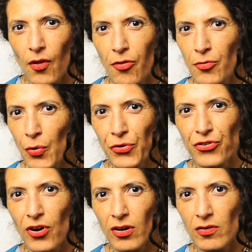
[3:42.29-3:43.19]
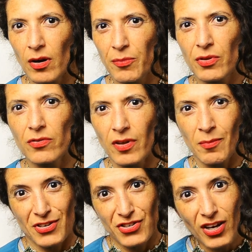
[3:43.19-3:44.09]
throat chakra because I'm
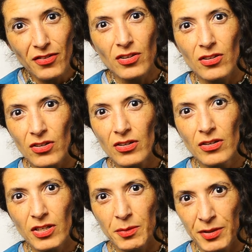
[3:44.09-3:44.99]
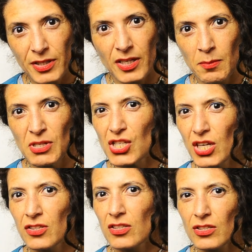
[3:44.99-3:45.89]
a channeler, given that I am a
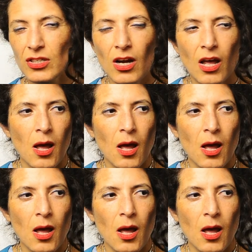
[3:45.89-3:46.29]
channeler.